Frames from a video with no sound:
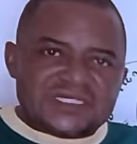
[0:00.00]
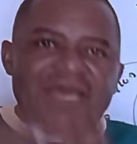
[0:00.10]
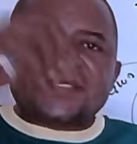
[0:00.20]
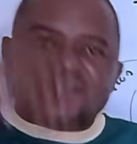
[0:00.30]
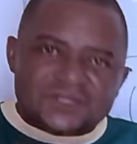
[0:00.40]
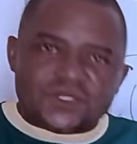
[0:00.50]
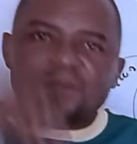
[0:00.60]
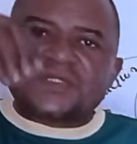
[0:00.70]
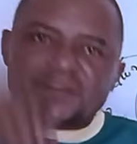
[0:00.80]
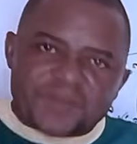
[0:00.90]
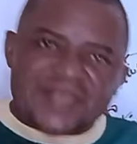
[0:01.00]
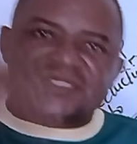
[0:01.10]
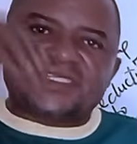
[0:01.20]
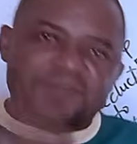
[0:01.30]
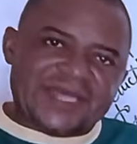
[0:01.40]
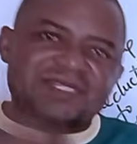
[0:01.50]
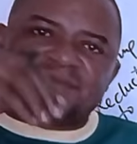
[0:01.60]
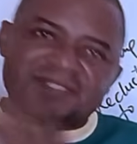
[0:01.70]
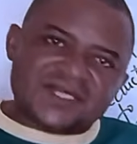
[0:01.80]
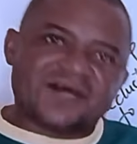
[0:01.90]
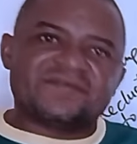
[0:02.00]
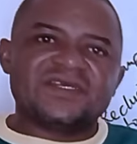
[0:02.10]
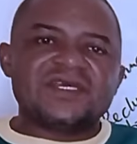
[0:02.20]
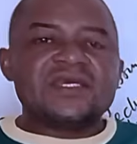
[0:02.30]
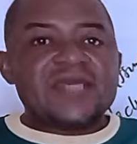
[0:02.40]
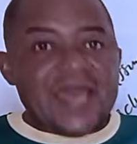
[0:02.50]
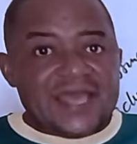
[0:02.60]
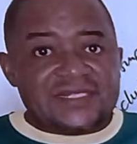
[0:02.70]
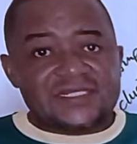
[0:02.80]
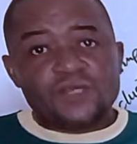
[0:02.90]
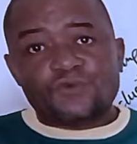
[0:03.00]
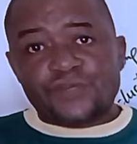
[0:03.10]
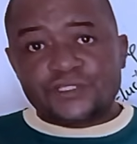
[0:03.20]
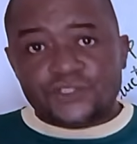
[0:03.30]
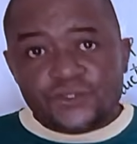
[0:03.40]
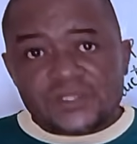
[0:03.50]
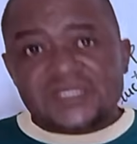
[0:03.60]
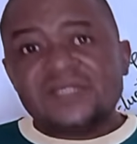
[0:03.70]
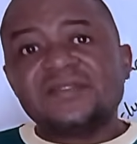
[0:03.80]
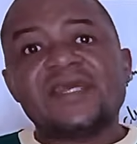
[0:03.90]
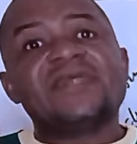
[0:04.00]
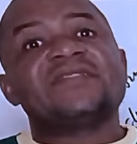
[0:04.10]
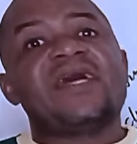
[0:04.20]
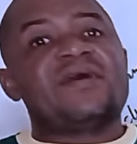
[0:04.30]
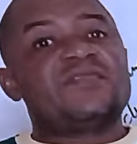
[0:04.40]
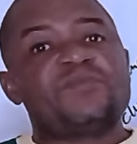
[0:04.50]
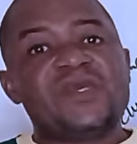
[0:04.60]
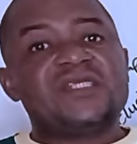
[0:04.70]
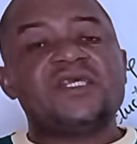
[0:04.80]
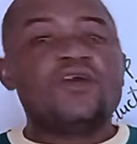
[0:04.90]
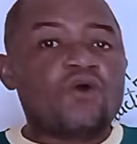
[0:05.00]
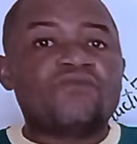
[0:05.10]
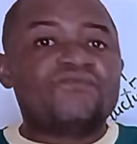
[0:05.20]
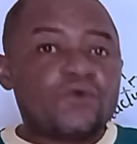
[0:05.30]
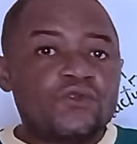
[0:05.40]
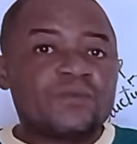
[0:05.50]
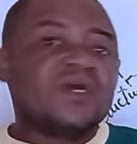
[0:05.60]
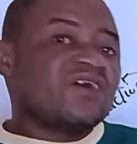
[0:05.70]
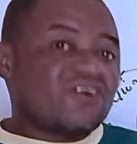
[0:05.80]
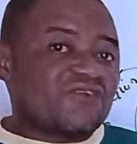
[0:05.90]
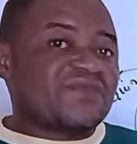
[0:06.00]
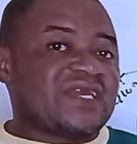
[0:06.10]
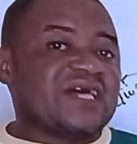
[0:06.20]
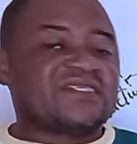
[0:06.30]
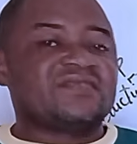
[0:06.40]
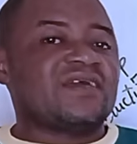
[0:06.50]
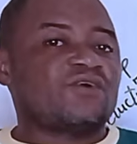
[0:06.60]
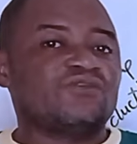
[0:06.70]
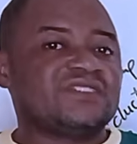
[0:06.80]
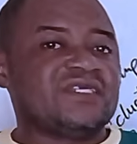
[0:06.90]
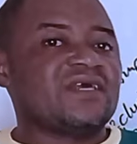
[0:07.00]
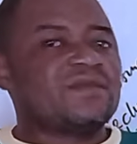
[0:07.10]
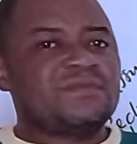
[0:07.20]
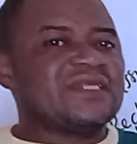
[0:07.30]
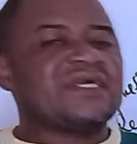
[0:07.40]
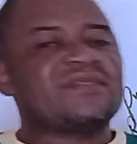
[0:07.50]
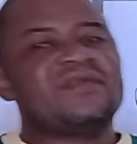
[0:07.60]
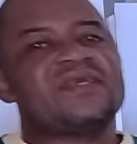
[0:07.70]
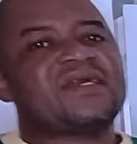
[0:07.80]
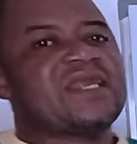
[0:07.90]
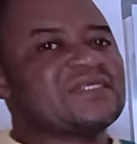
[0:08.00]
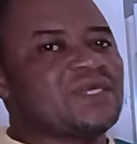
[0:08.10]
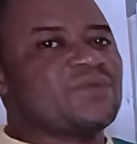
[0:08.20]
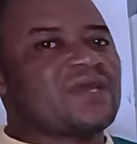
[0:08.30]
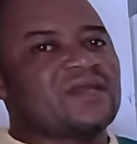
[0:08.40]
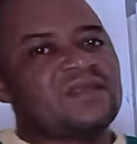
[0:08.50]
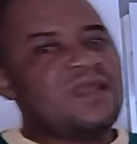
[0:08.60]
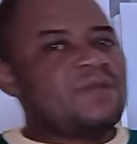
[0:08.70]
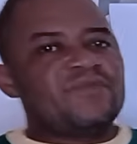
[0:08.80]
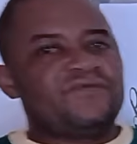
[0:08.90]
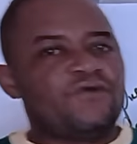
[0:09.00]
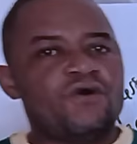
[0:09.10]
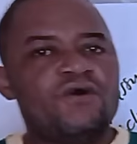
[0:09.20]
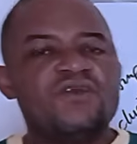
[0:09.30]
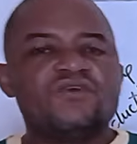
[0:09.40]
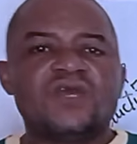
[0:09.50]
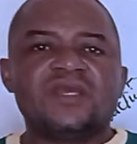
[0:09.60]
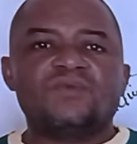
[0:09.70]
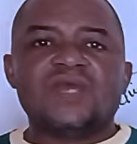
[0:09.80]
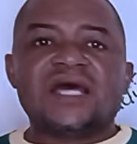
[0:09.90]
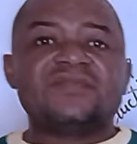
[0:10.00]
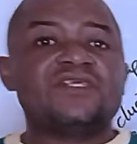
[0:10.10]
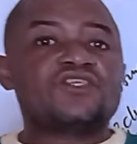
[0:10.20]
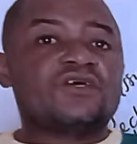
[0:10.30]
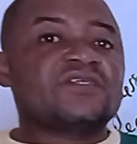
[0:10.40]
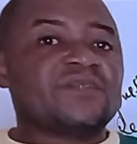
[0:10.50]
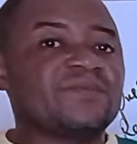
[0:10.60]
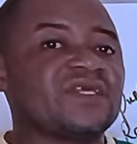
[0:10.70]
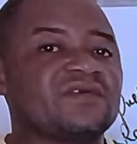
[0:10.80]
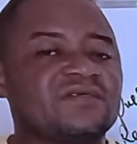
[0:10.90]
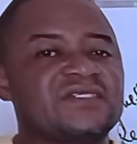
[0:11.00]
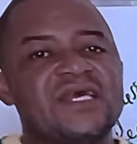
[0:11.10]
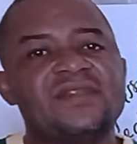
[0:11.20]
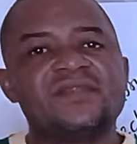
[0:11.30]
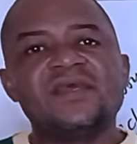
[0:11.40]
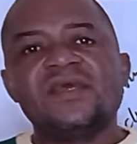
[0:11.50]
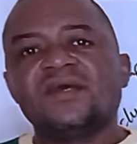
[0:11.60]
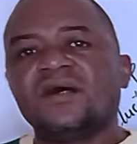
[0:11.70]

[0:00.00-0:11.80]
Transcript: take some spaces by themselves, hence reducing the entire space or volume of the gas in that container. Remember that in a class that we had before, we had discussed something concerning